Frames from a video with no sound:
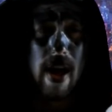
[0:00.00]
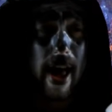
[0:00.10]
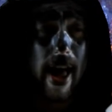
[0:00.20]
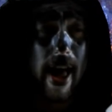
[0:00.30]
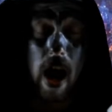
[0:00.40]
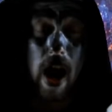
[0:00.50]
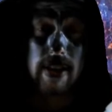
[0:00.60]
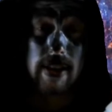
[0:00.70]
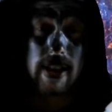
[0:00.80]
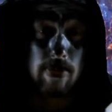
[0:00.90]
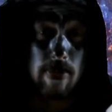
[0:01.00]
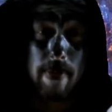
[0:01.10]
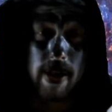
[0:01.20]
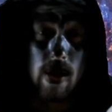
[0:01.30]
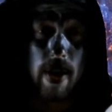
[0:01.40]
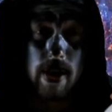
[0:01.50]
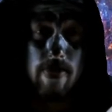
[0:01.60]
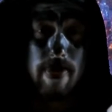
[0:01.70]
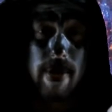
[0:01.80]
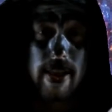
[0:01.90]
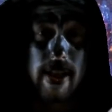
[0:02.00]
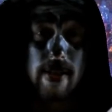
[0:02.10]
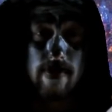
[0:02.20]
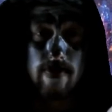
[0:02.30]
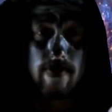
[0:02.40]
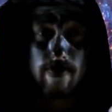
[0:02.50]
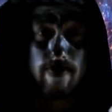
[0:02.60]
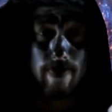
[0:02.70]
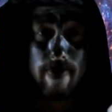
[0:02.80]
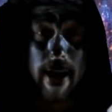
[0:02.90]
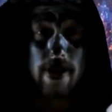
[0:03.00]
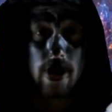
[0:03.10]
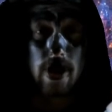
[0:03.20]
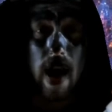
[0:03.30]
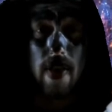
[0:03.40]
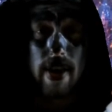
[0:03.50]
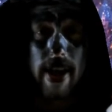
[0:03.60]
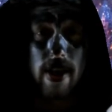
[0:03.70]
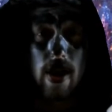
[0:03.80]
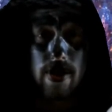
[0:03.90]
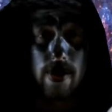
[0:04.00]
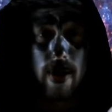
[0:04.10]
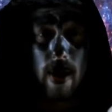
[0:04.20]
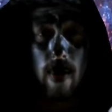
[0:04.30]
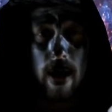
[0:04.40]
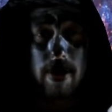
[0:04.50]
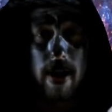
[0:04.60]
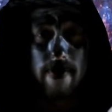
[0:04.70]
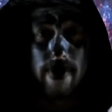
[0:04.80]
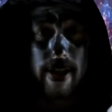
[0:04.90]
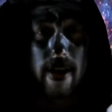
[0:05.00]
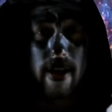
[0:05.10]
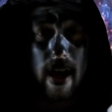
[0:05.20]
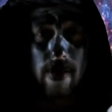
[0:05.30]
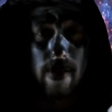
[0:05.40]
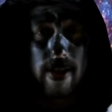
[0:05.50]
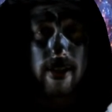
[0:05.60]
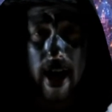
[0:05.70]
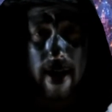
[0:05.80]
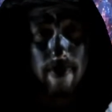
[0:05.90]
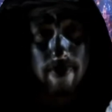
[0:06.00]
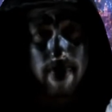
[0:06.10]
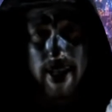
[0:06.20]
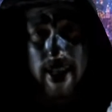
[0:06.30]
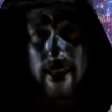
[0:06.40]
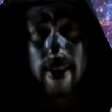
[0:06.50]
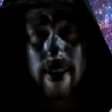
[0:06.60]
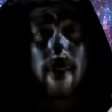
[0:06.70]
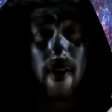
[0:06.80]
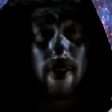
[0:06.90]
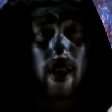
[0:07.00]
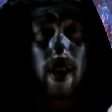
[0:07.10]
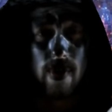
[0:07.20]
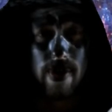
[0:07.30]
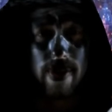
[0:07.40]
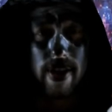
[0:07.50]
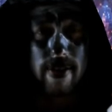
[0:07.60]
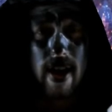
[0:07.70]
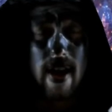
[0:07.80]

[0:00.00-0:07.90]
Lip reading: and honestly it's probably going to be the major holiday cartoon I watch every year now because I immediately fell in love with this.